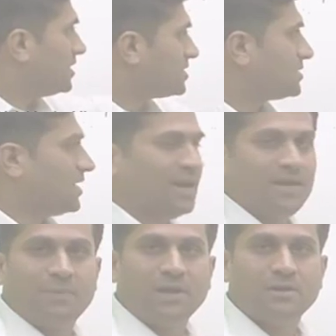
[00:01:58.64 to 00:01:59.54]
this
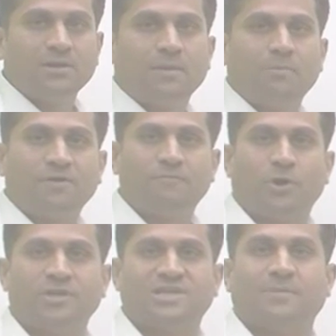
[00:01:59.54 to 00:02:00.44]
animal, number of
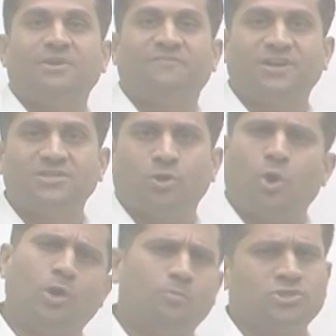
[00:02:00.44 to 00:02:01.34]
body segment fixed,
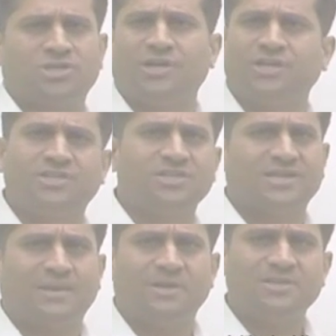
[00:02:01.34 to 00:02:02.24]
almost 33
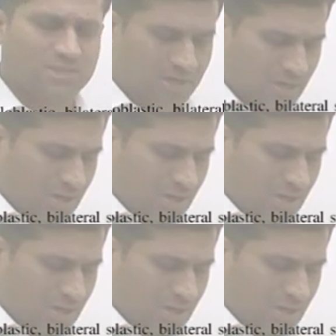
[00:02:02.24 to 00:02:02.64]
segments.